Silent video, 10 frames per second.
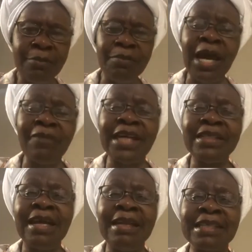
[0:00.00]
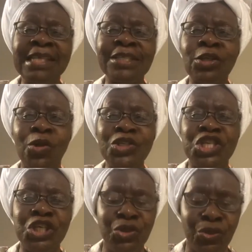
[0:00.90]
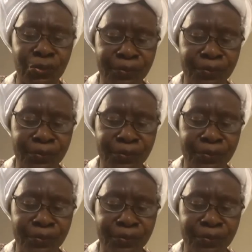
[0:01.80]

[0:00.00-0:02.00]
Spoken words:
Beloved, let us continue.